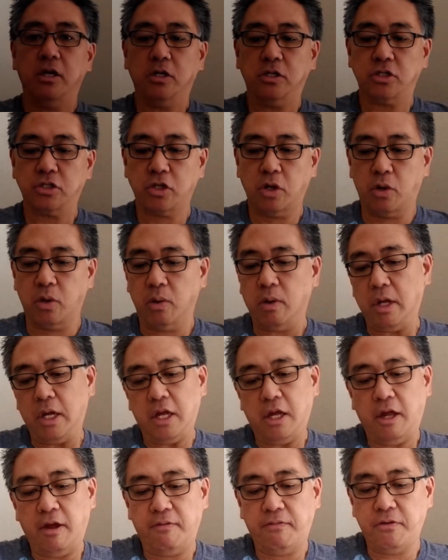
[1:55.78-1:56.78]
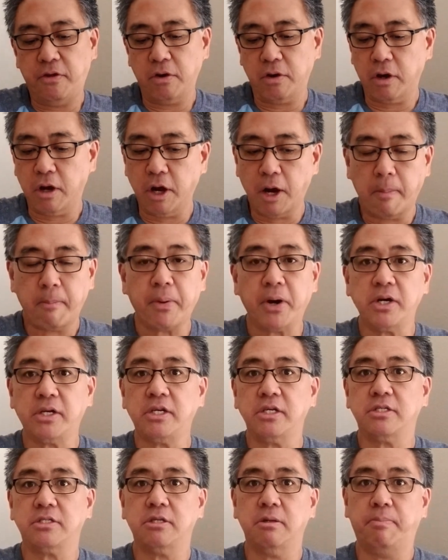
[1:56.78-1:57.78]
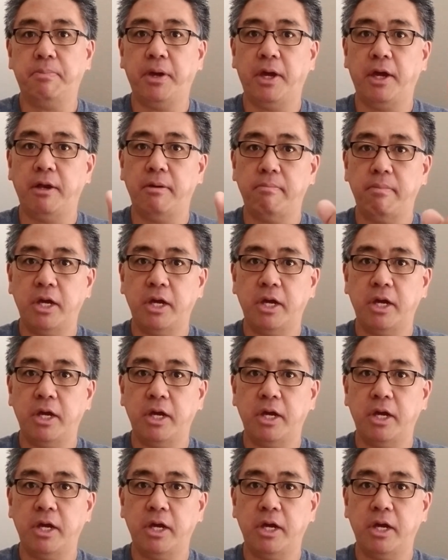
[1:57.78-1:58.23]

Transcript: So if you're going to participate,